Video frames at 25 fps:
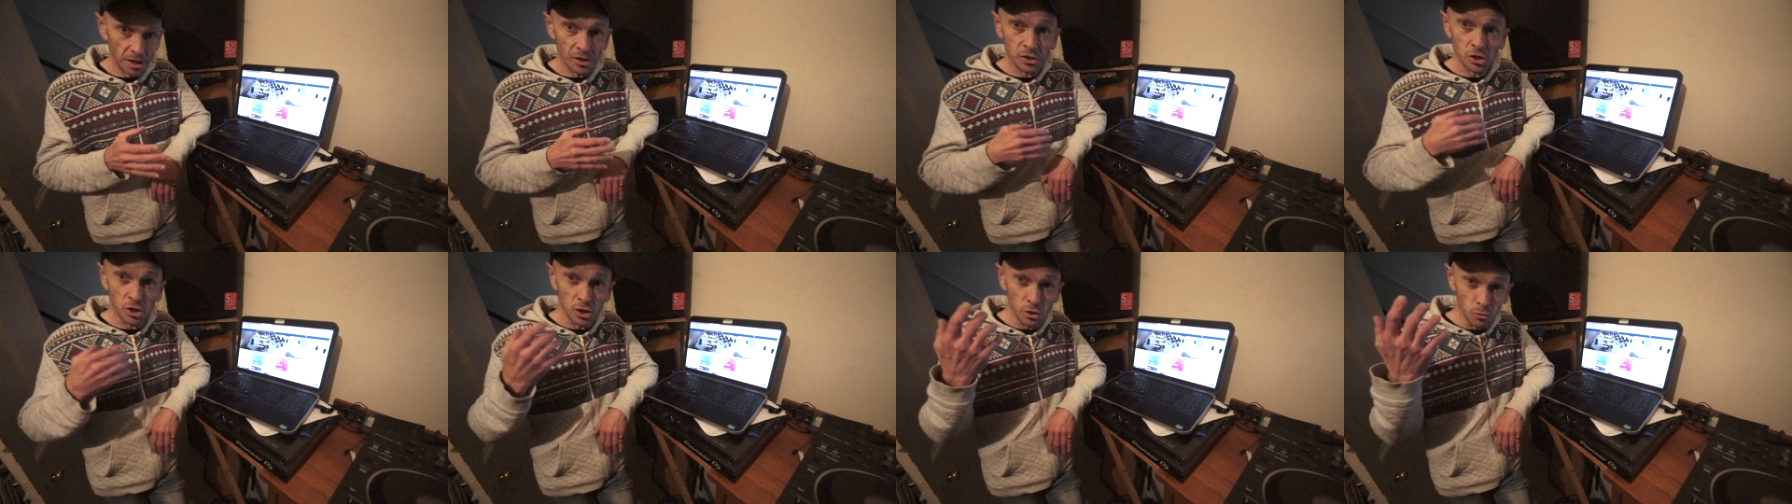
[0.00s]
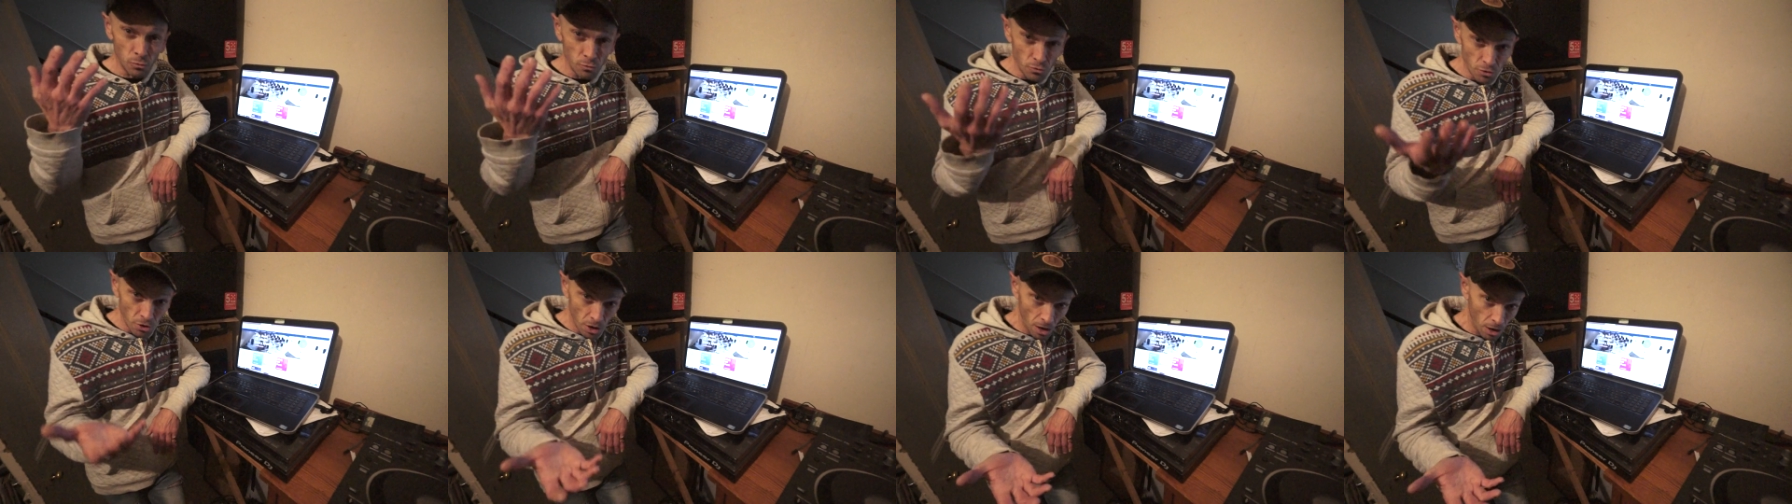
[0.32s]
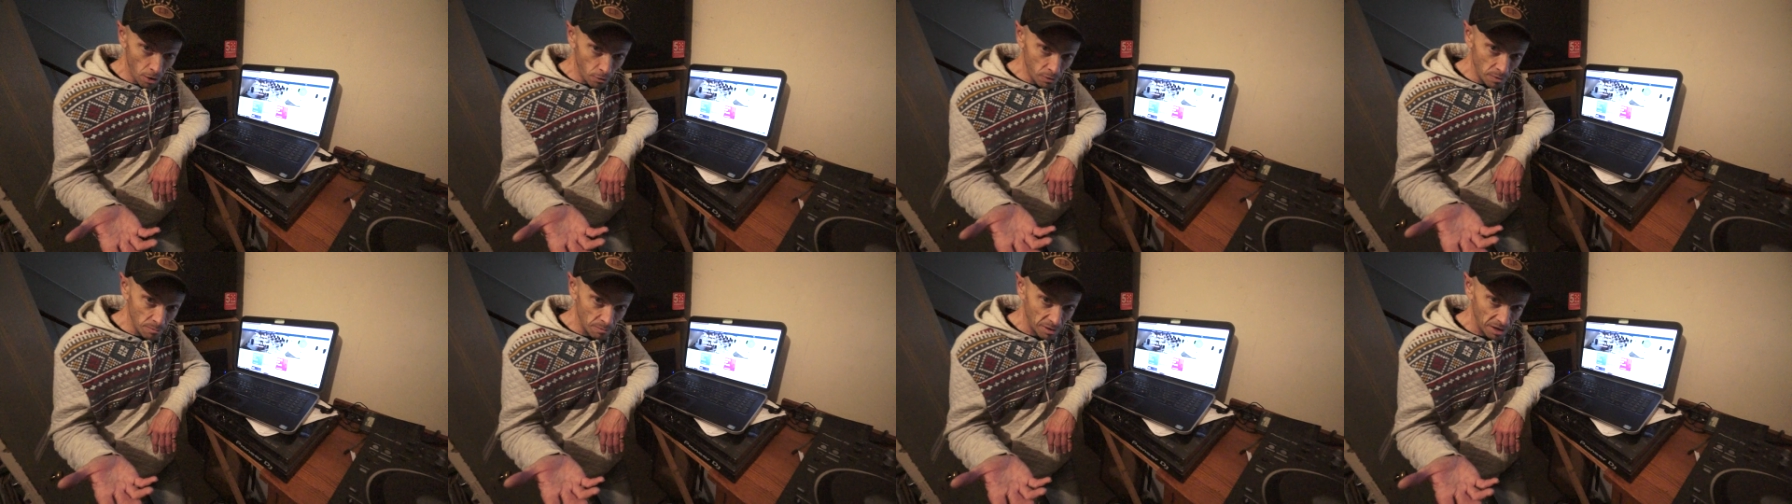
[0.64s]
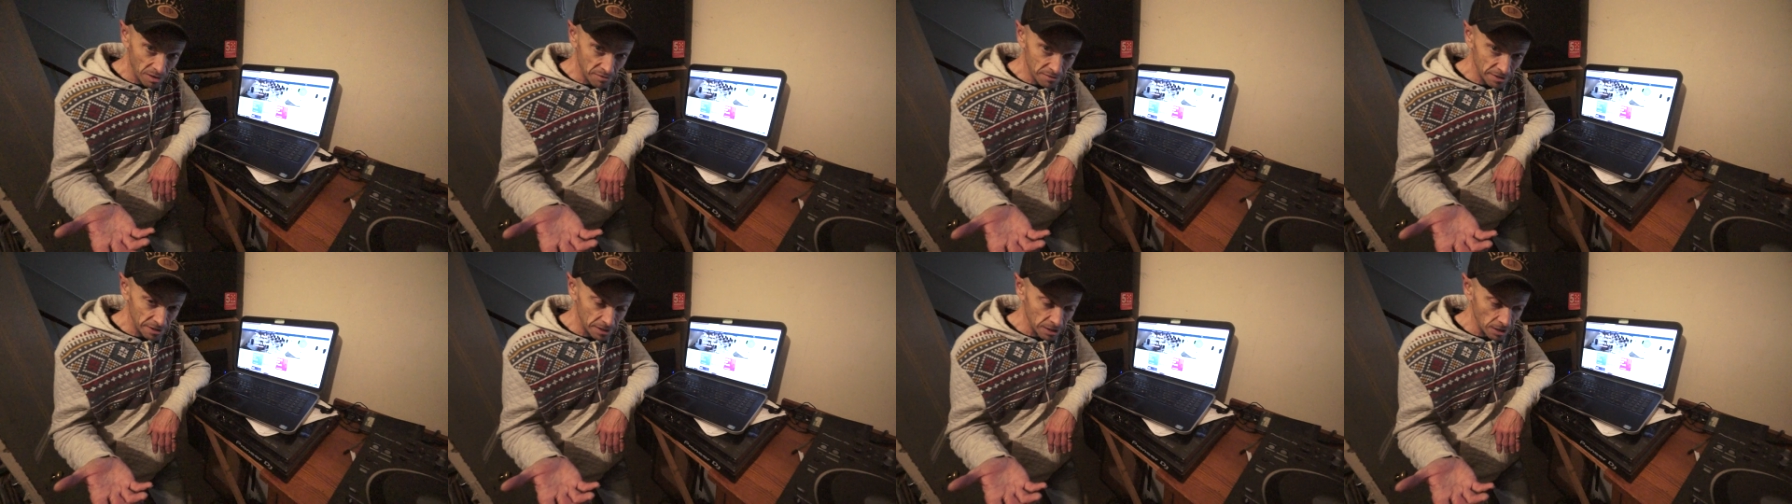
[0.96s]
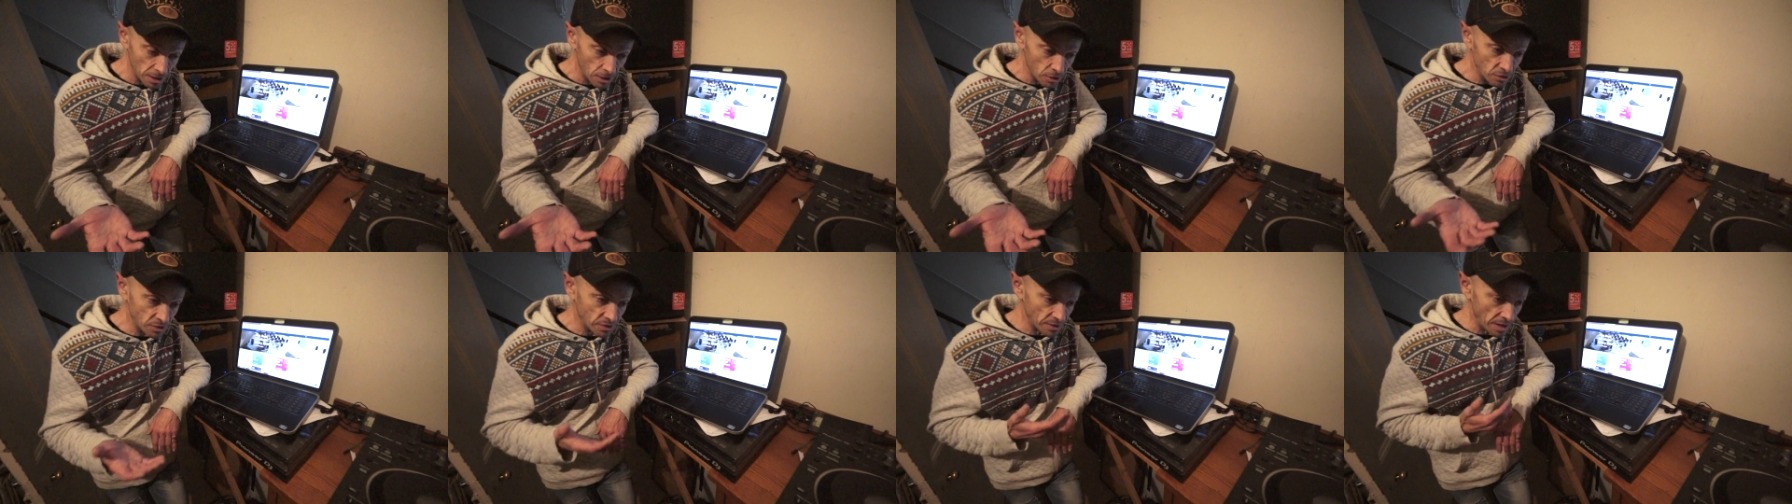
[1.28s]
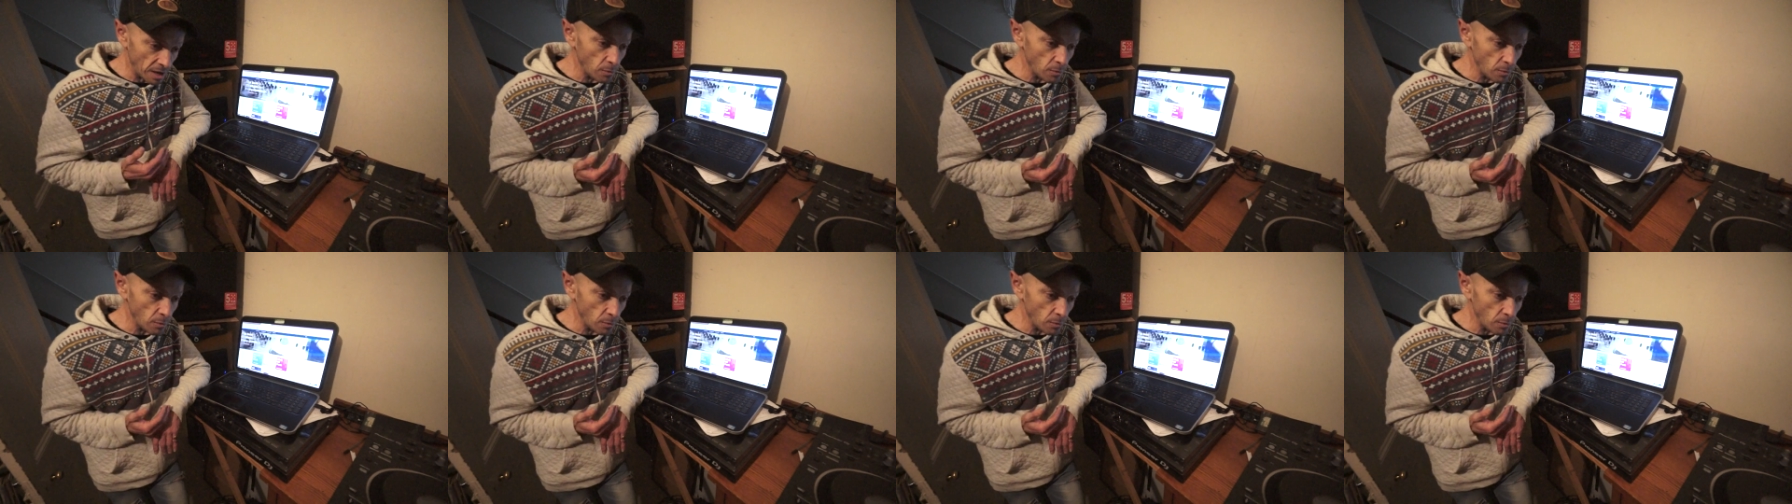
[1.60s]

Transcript: as you know in my videos,